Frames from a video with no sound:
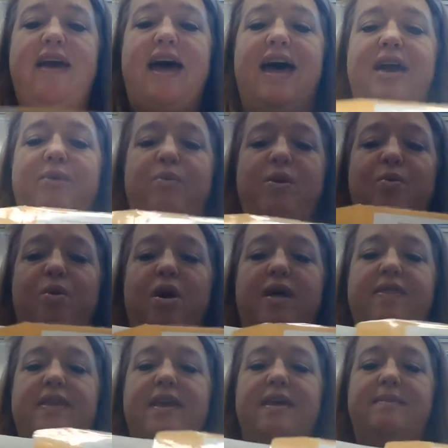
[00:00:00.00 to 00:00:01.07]
that we
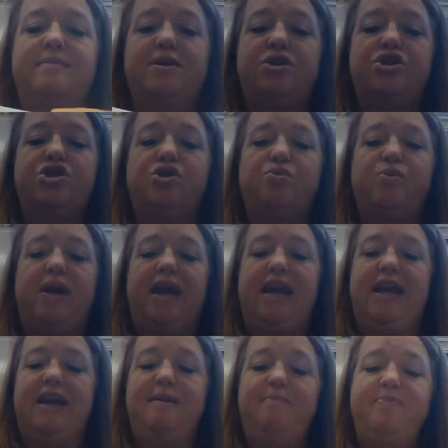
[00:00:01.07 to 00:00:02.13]
want them to
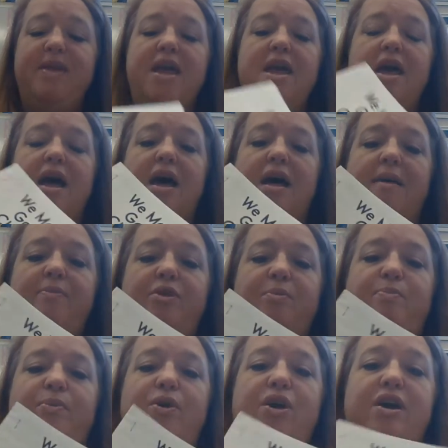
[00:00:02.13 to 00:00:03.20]
read.
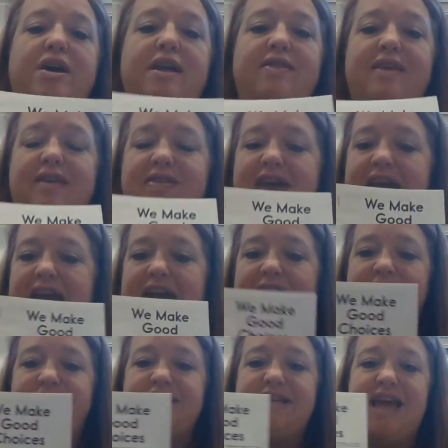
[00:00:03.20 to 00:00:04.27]
The book that they
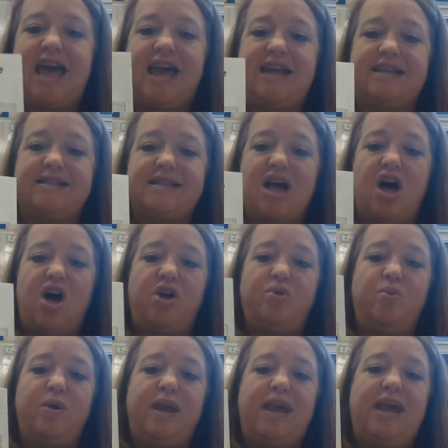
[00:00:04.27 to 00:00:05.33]
have today is called
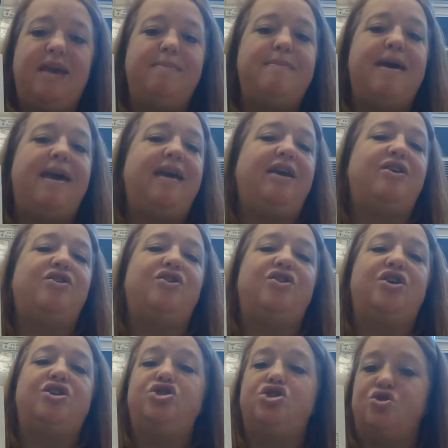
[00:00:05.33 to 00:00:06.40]
We Make
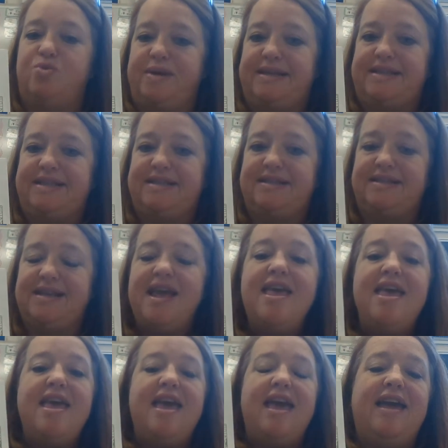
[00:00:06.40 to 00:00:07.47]
Good Choices.
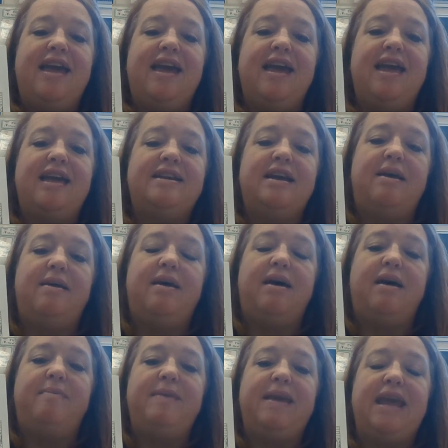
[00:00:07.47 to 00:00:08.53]
And
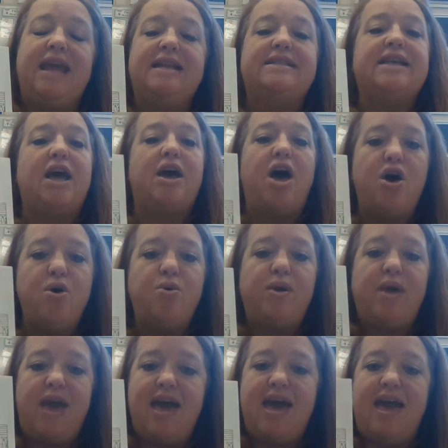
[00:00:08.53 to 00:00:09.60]
it is
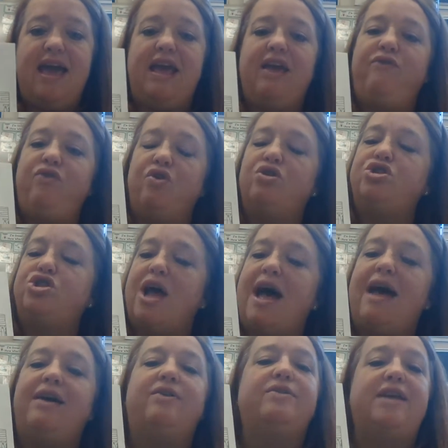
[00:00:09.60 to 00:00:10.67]
okay if your
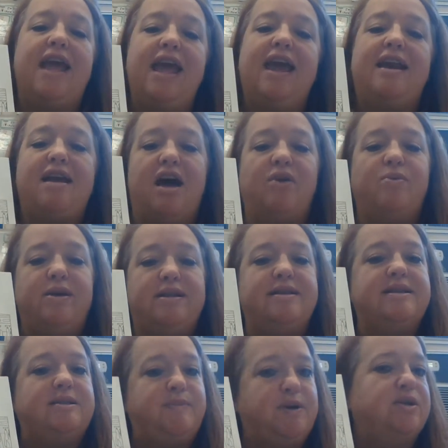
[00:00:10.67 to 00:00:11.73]
child cannot read
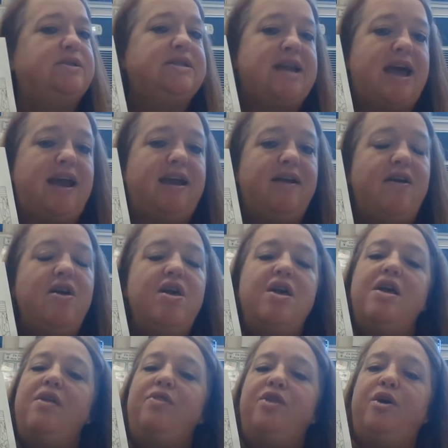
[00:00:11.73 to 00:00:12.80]
this book today.
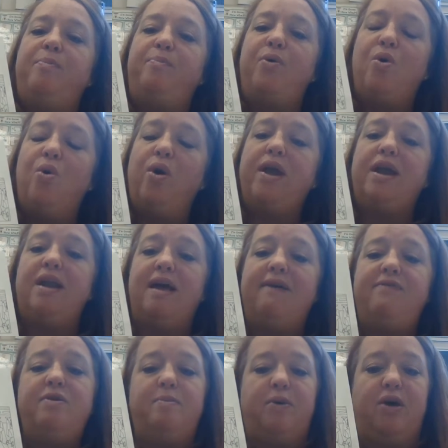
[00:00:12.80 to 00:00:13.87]
The point
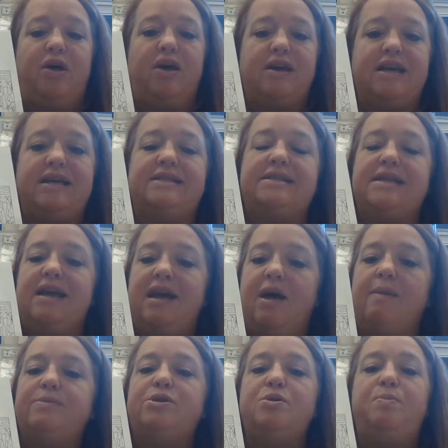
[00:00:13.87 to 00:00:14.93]
of the book is to
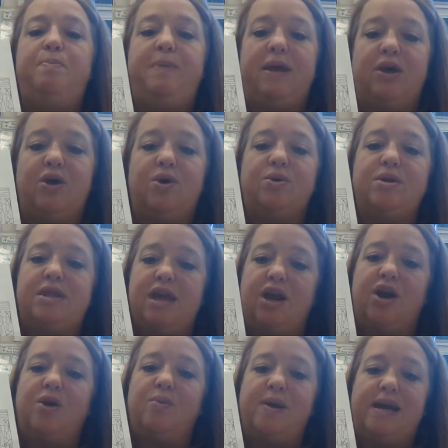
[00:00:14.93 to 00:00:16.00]
help to build
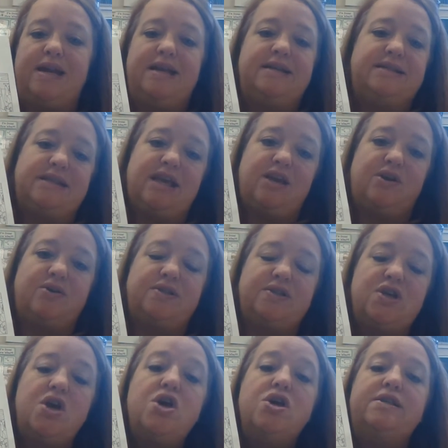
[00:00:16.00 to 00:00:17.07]
their reading
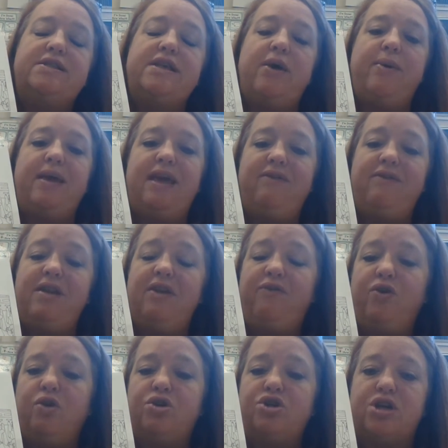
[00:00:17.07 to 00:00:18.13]
skills. So even
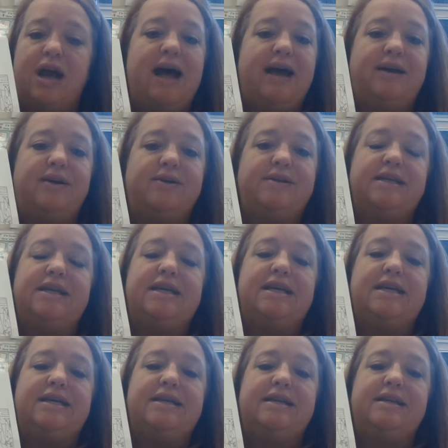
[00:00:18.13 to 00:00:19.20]
if your child
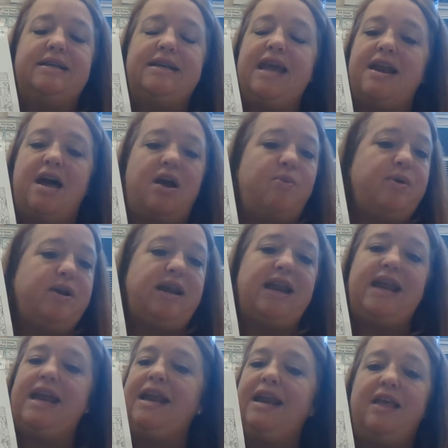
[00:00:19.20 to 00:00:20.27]
cannot
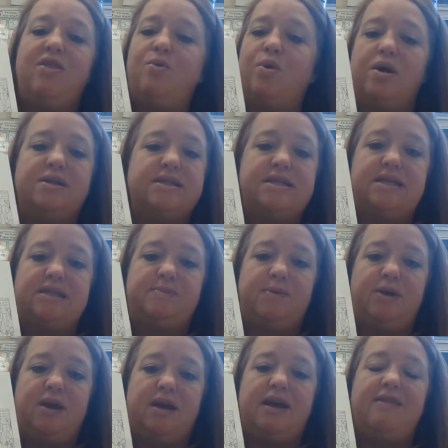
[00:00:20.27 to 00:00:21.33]
read any of the words in this
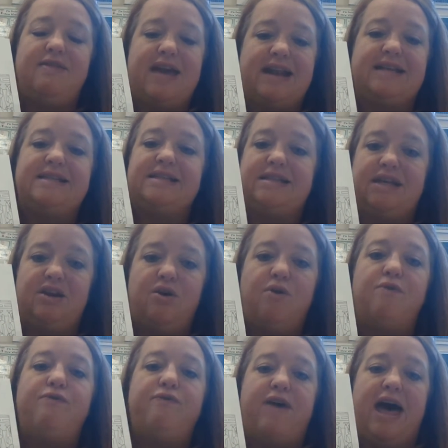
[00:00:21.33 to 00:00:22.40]
book, that is
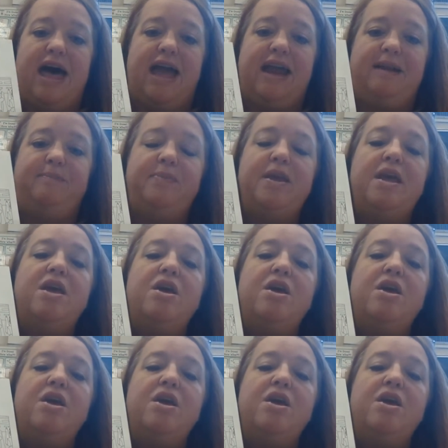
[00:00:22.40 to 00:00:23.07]
still fine.